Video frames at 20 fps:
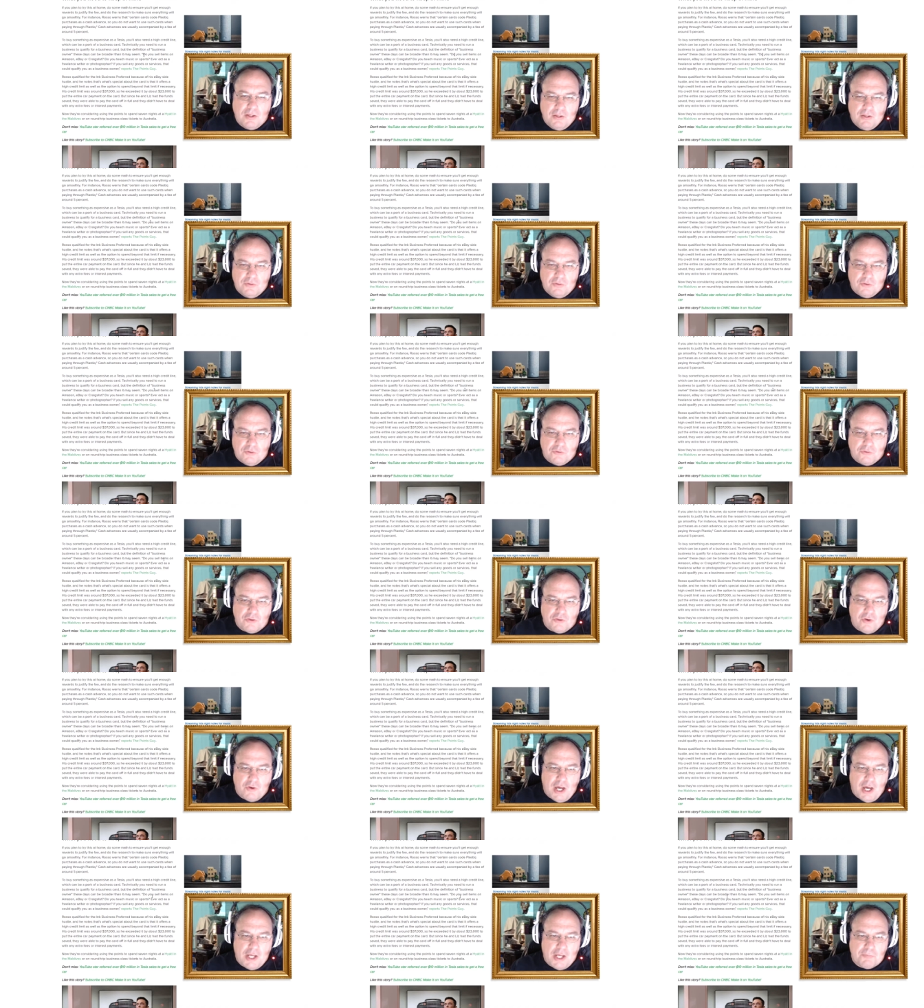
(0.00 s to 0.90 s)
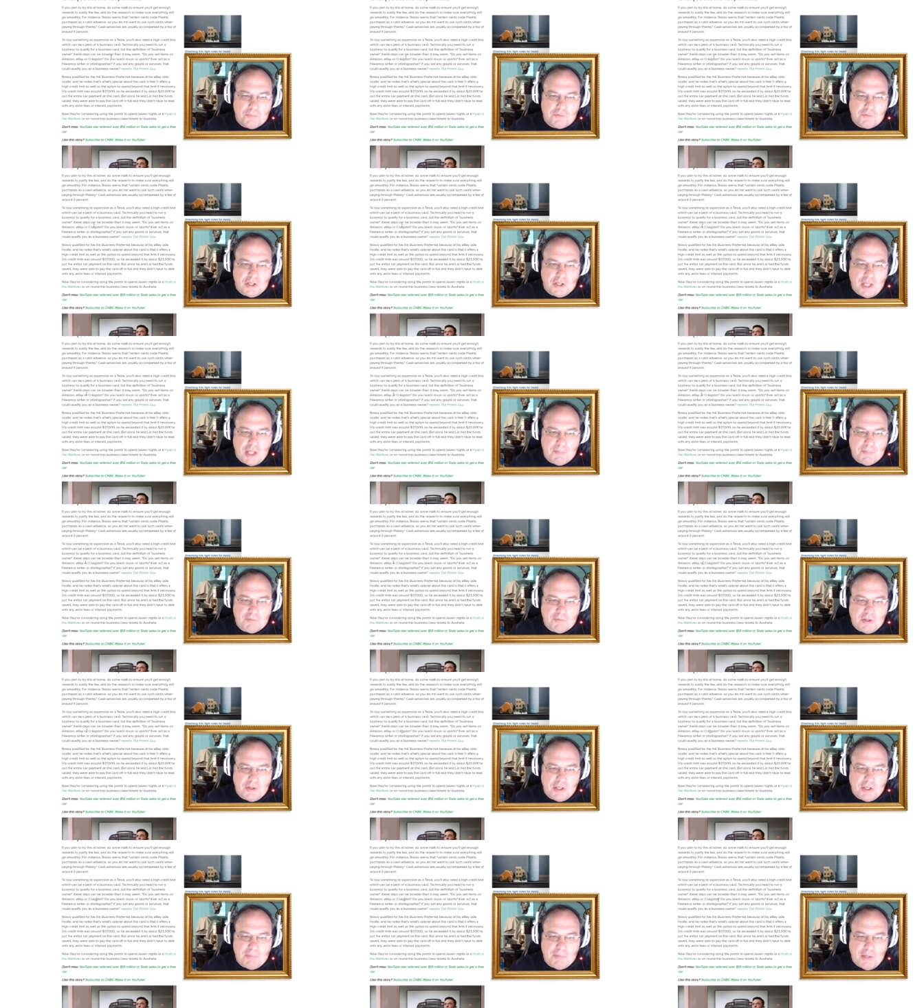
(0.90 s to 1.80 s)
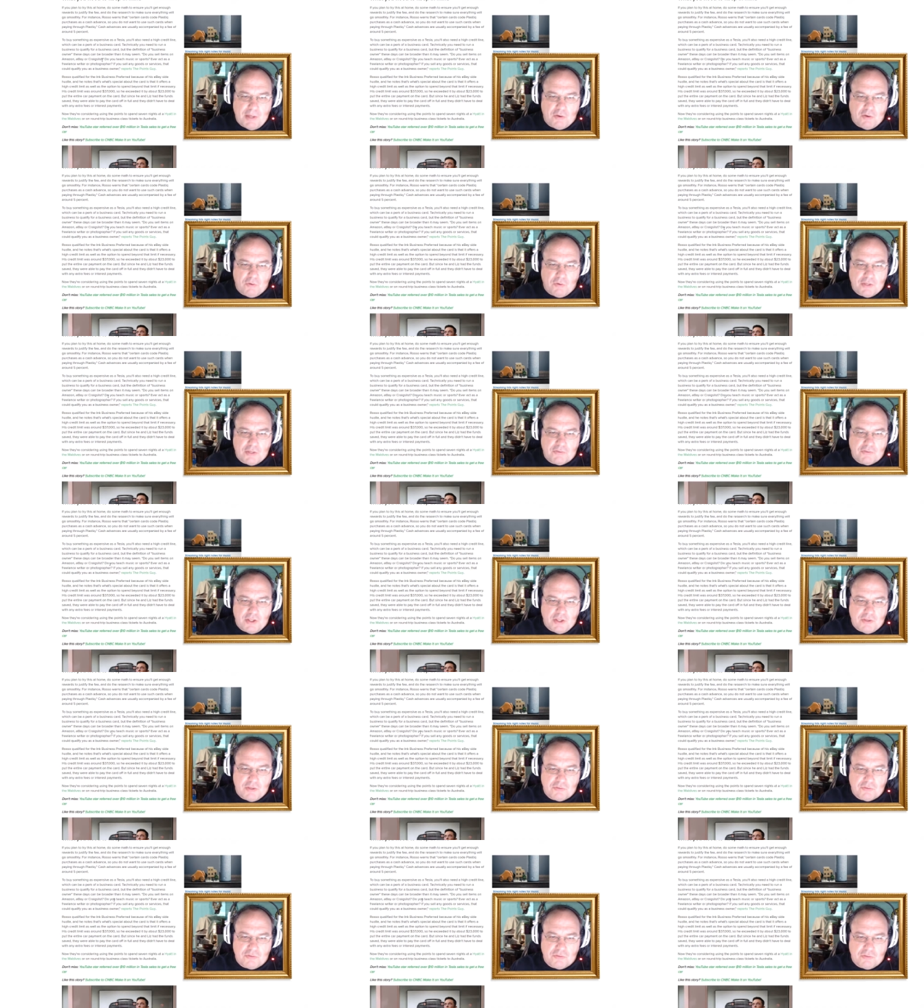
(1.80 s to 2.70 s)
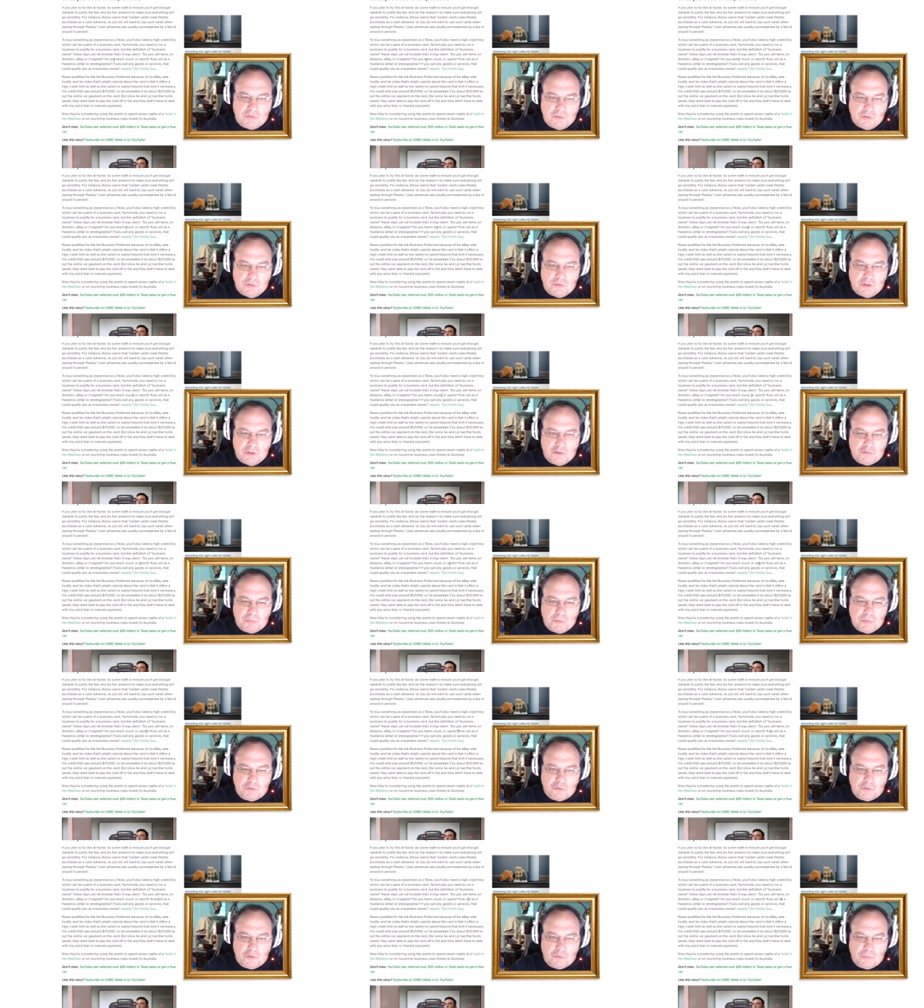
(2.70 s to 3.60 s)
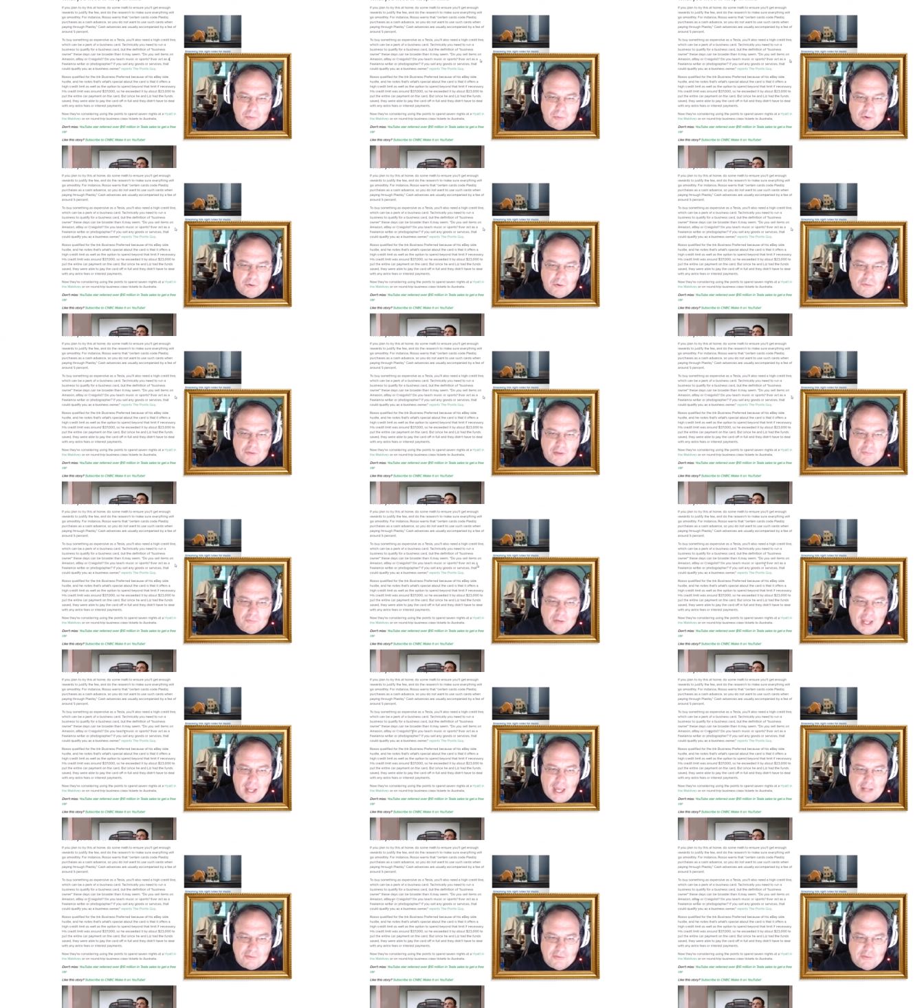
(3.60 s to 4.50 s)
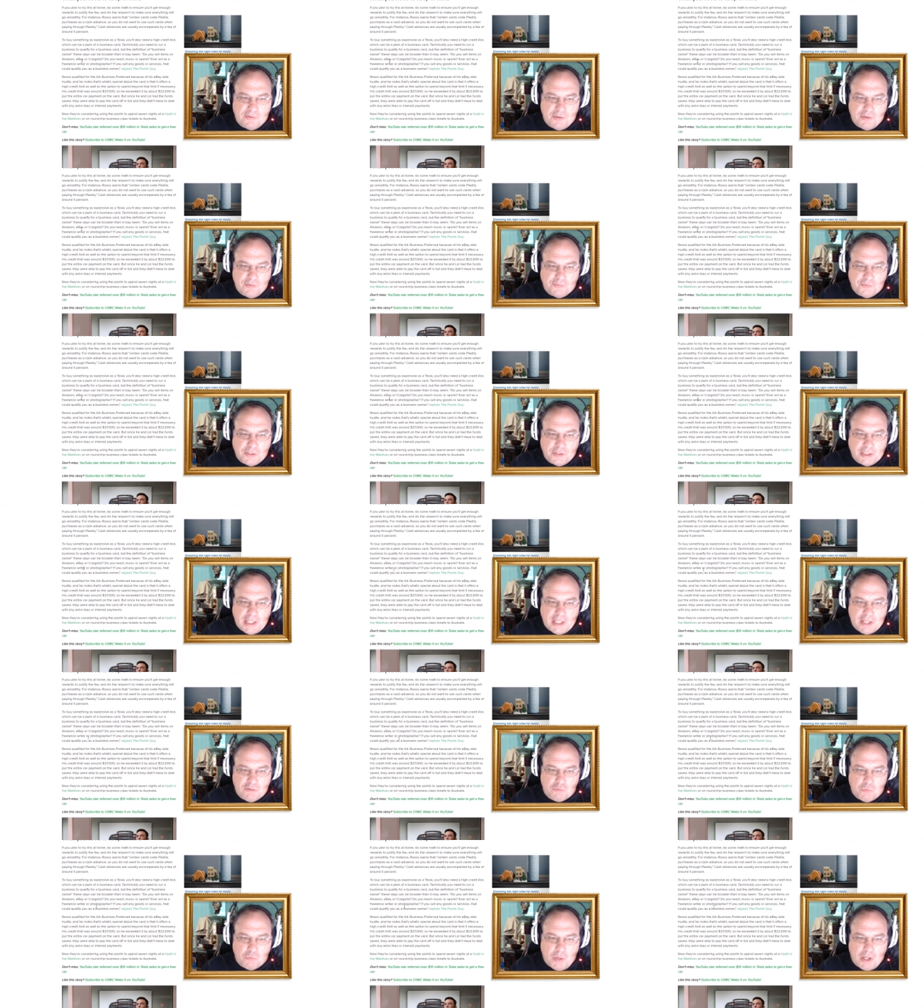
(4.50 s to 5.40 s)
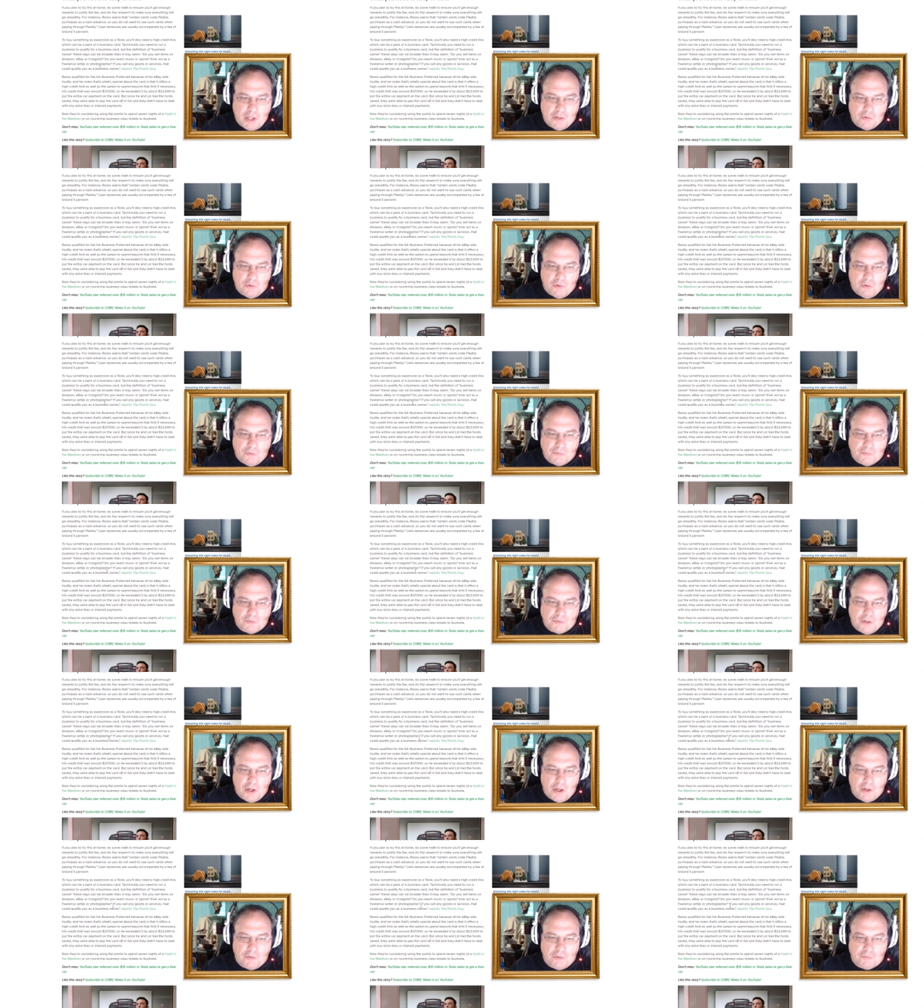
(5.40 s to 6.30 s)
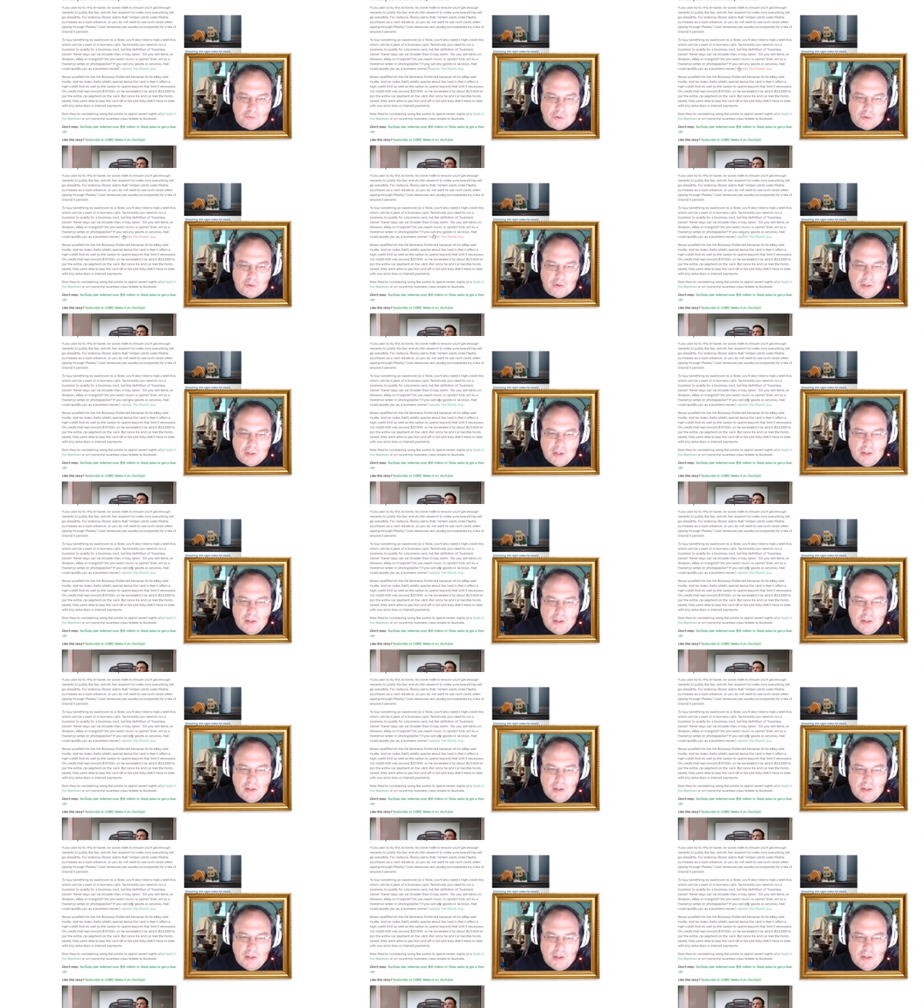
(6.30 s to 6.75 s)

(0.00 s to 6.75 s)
Do you sell items on Amazon, eBay, or Craigslist? Do you teach music or sports? Ever act as a freelance writer or photographer?